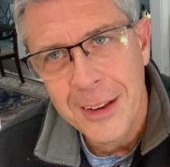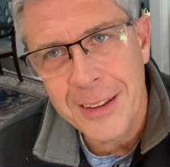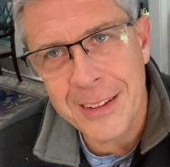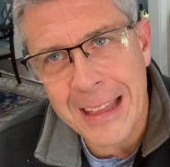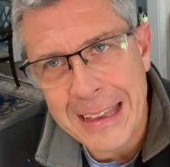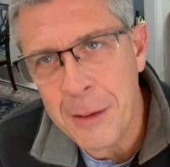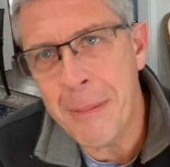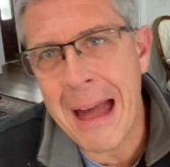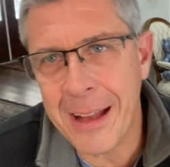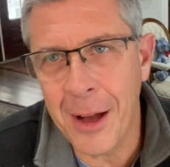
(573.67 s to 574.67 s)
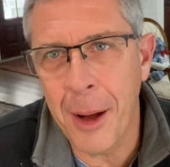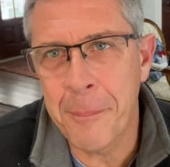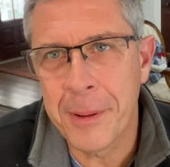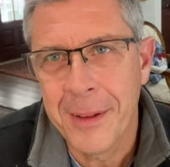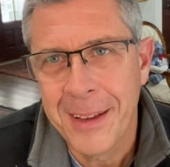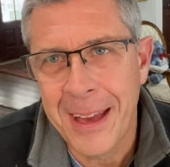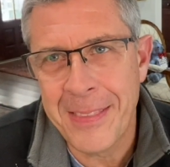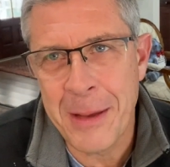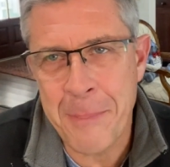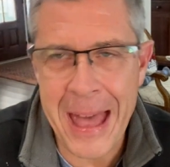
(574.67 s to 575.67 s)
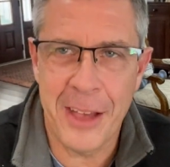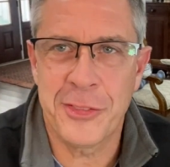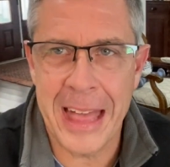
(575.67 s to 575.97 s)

and then they get back up and they pass